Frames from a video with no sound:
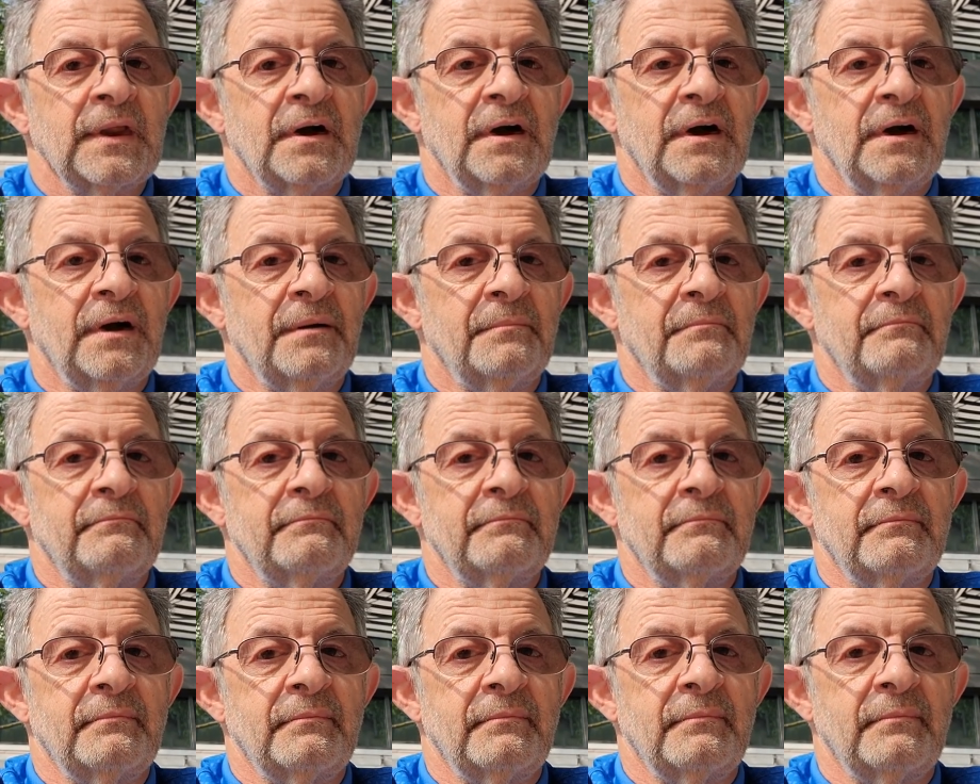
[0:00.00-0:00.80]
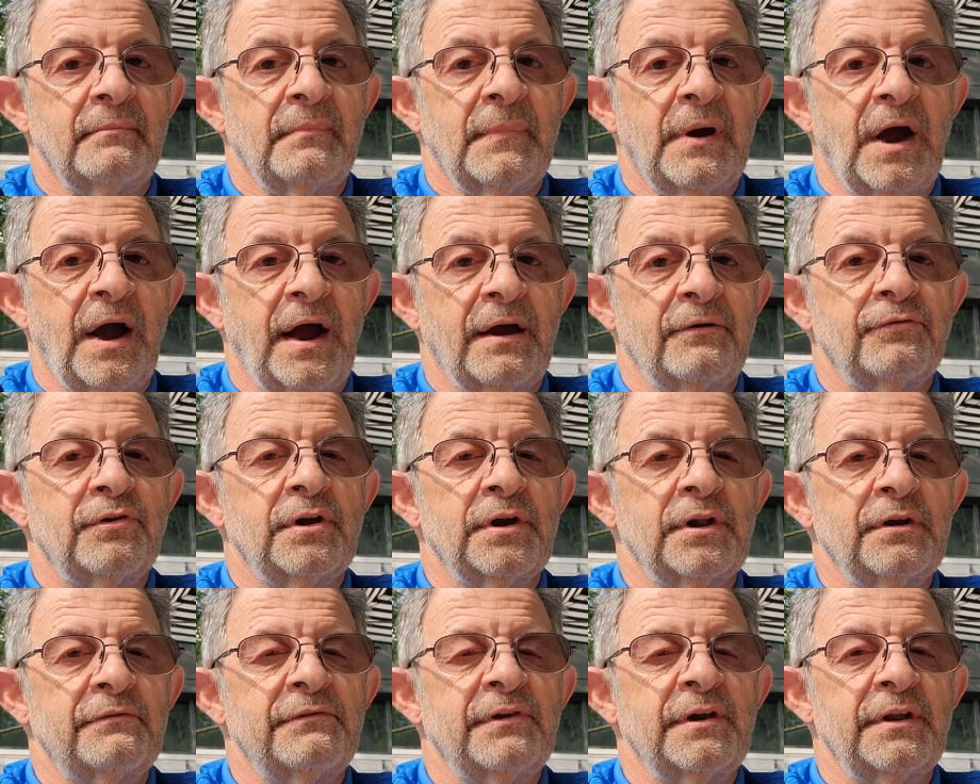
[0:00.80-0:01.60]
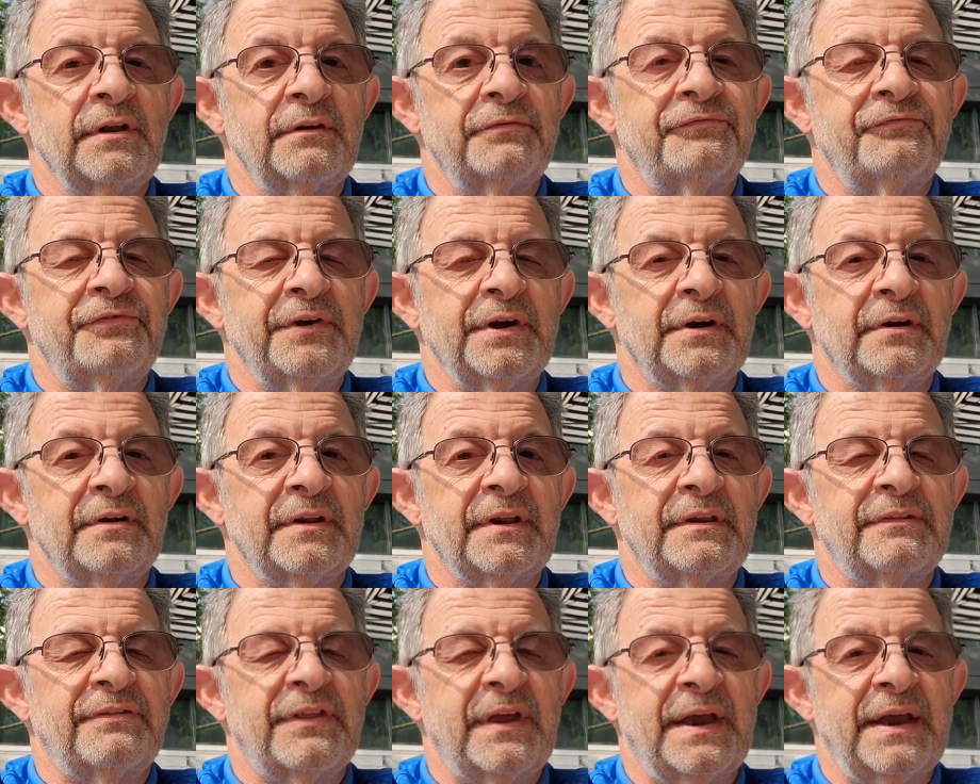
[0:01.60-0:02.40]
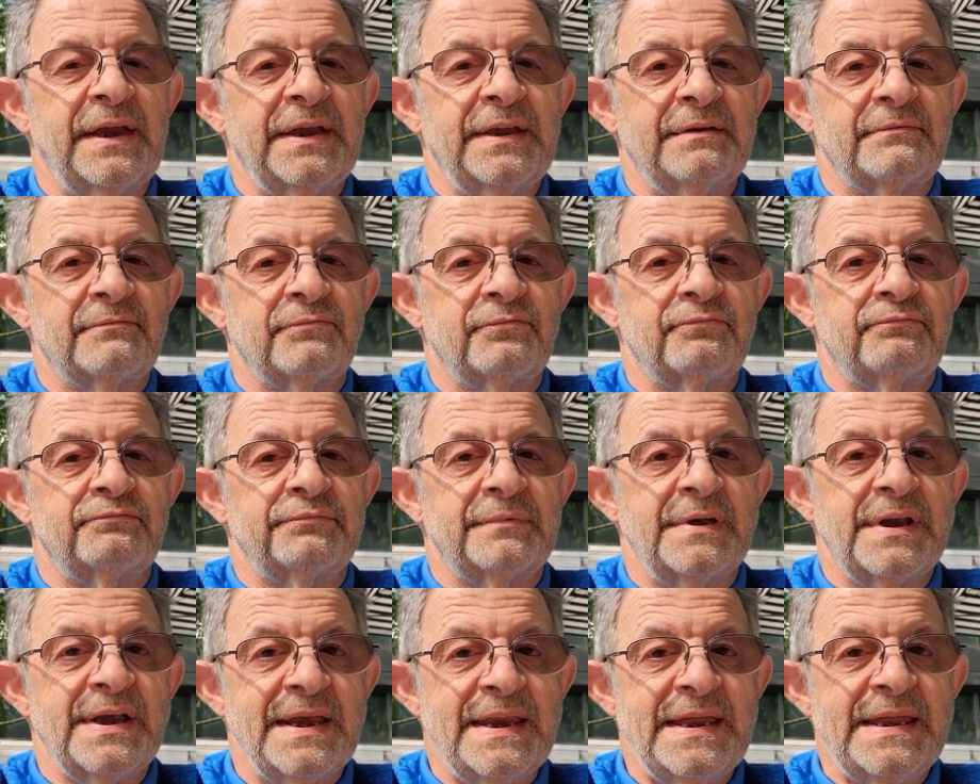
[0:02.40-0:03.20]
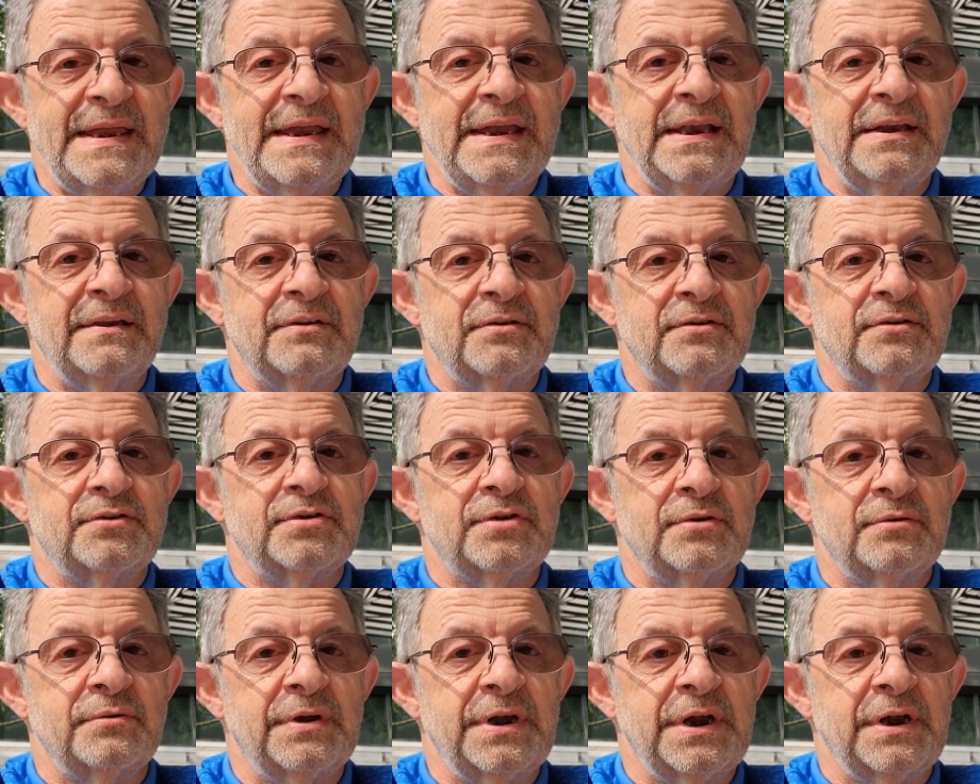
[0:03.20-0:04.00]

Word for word: Um, I really, really feel that they need to